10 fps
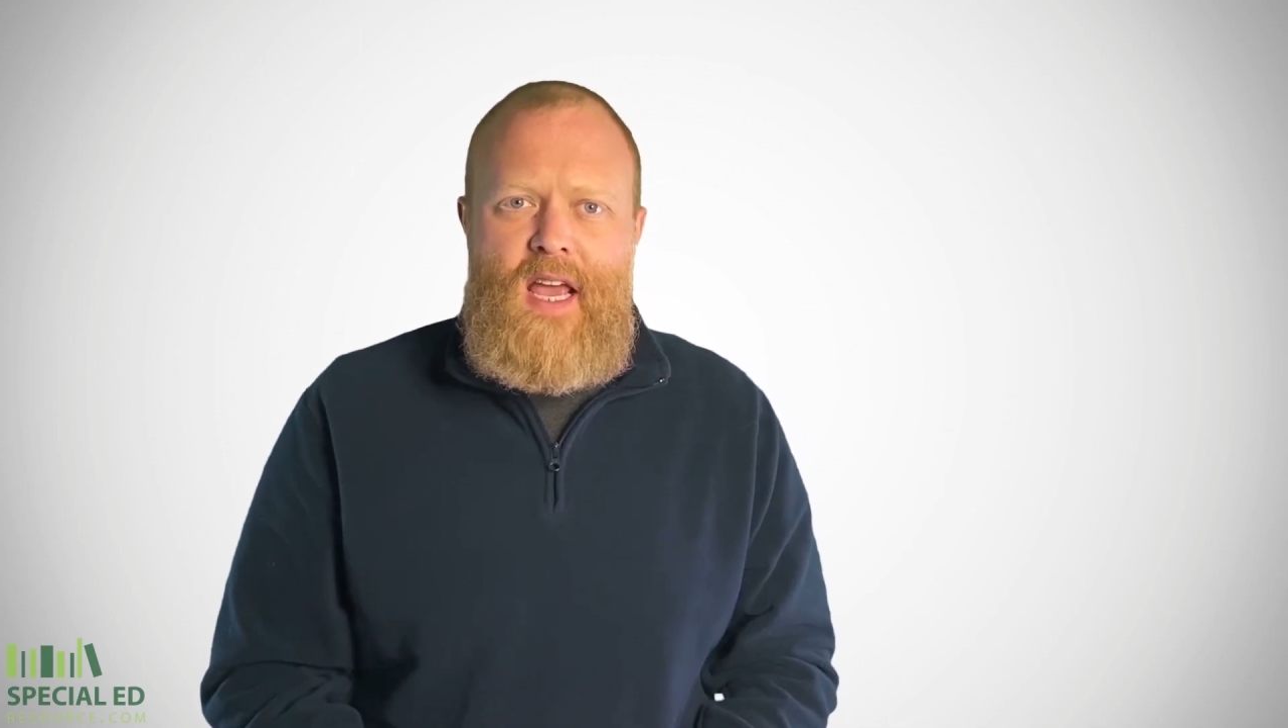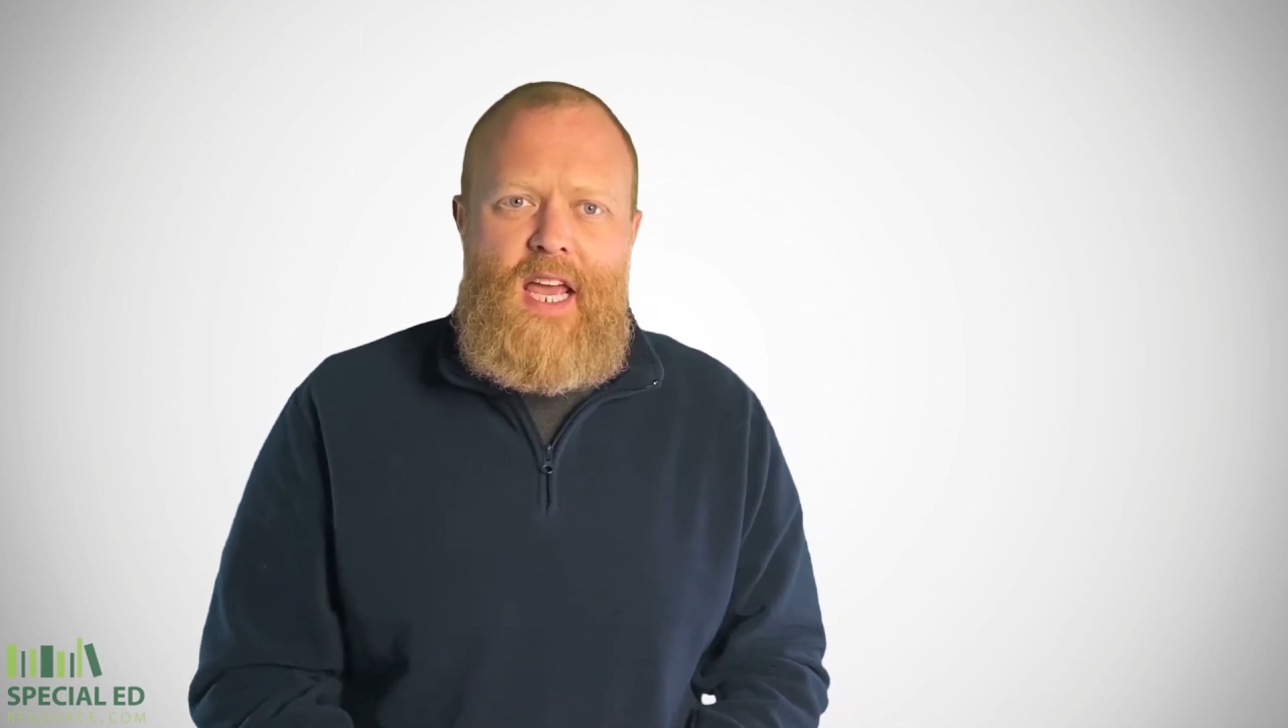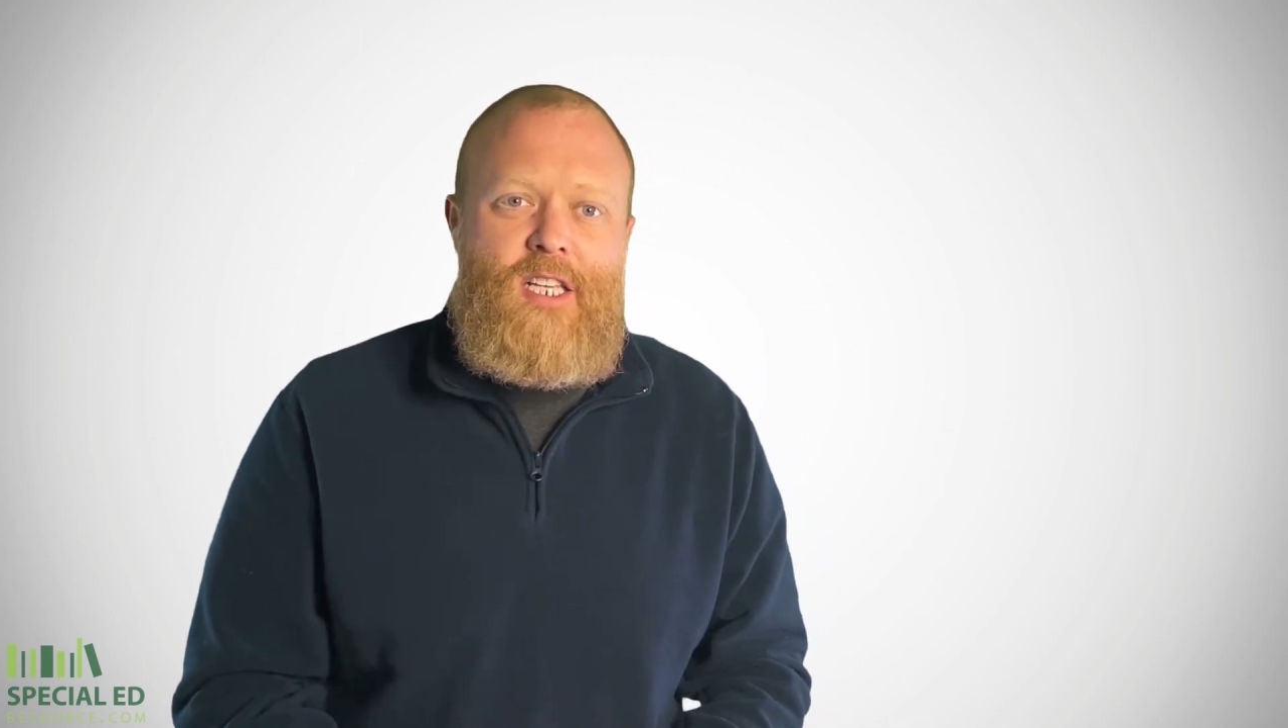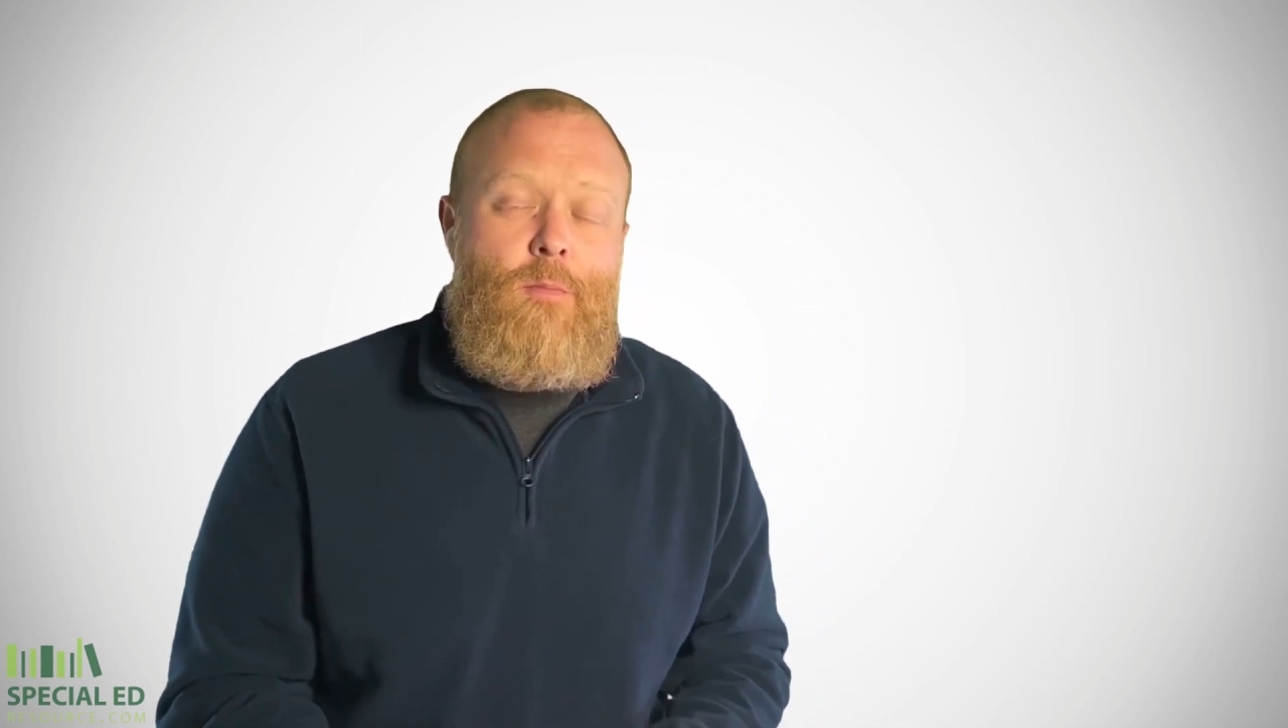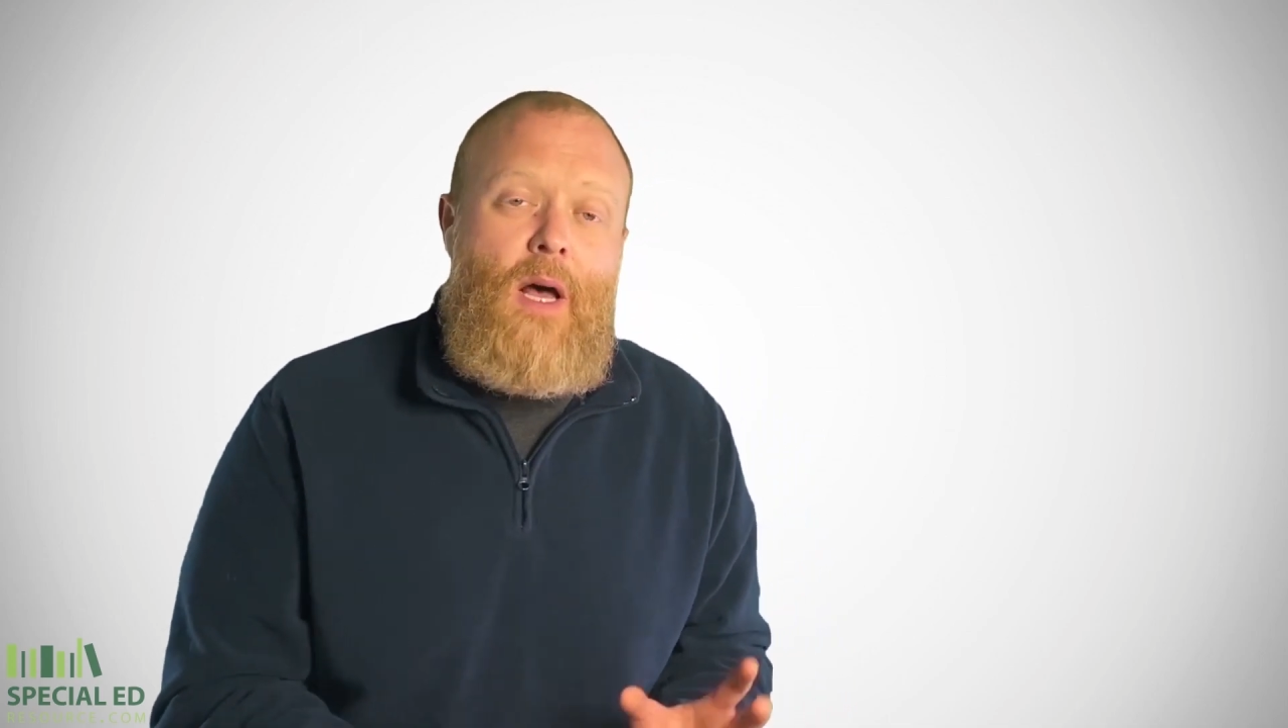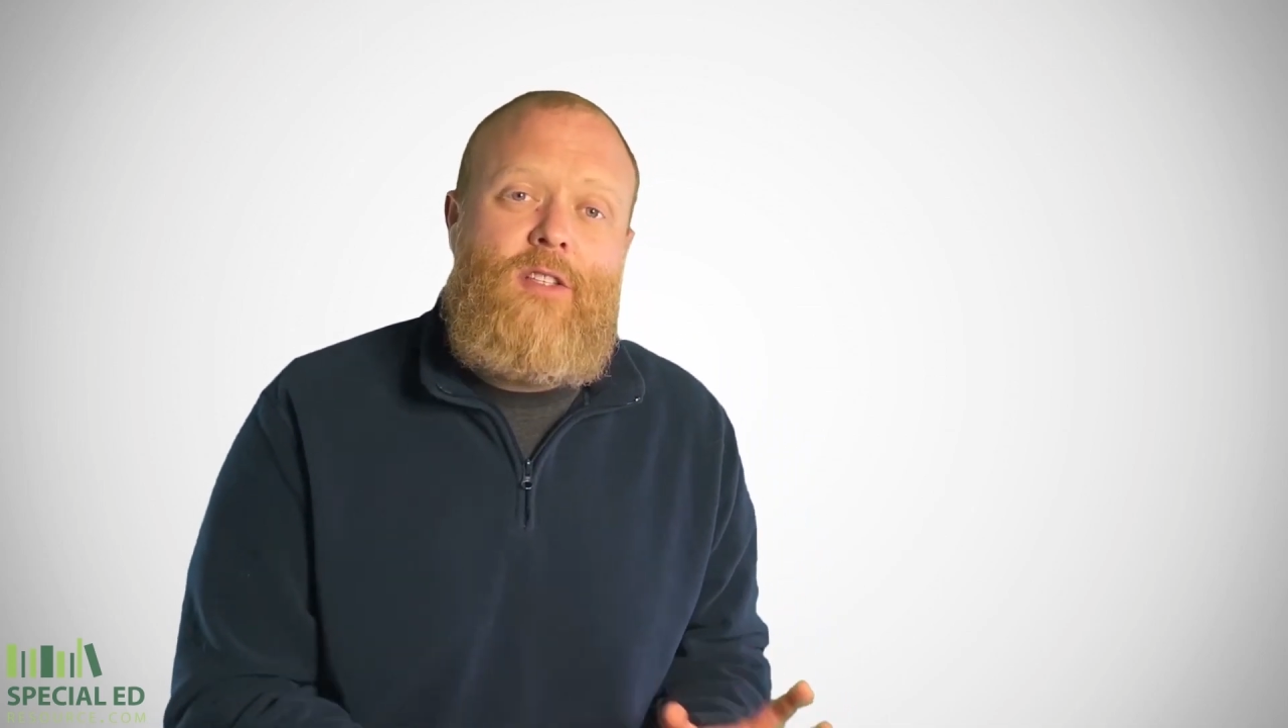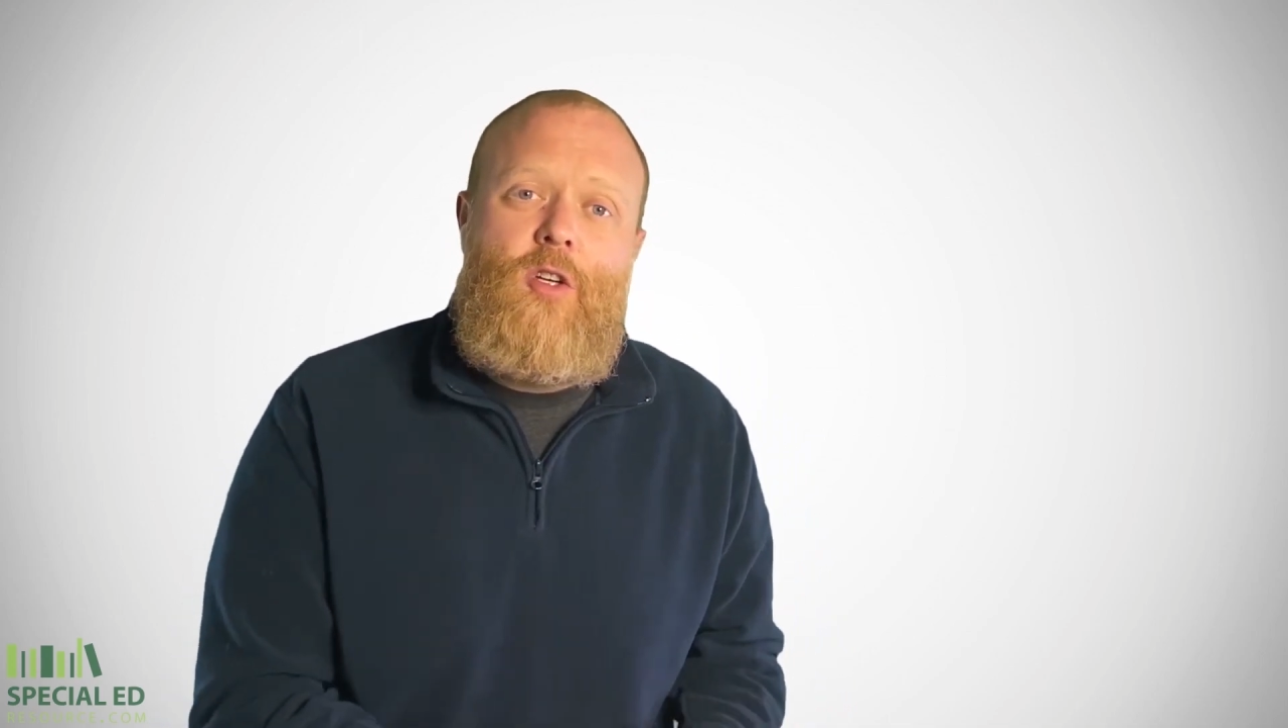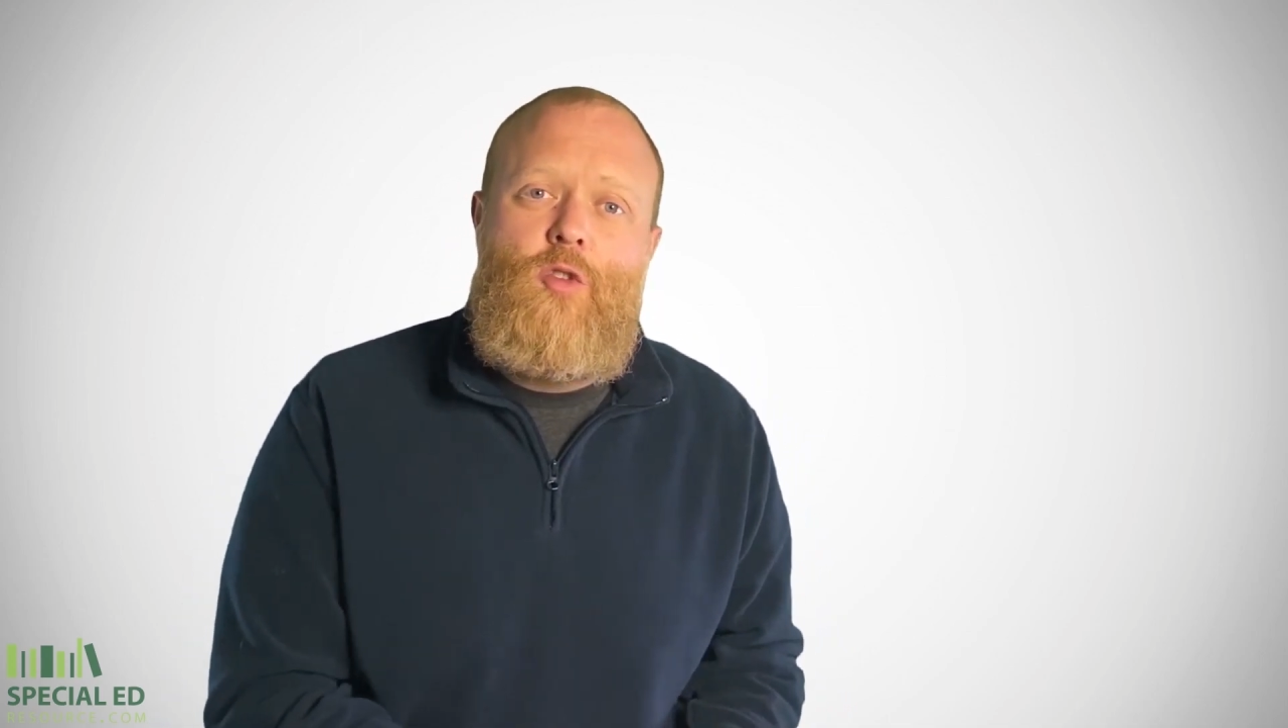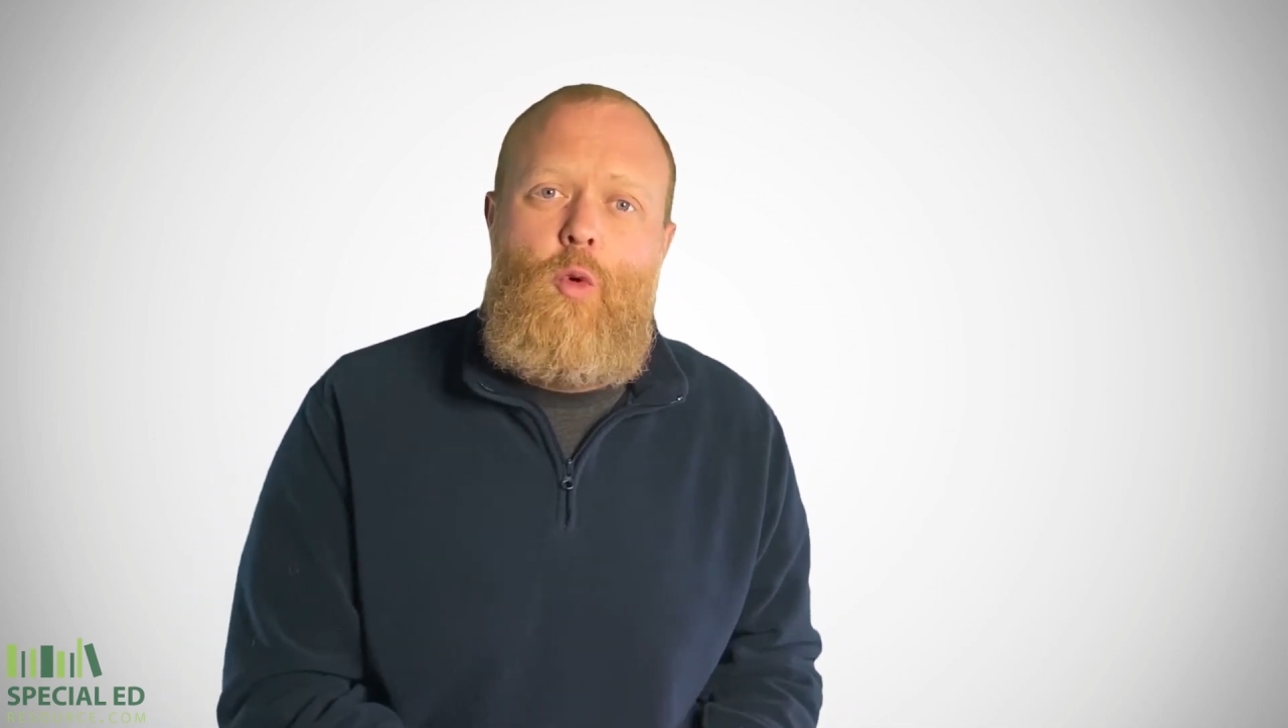His muscles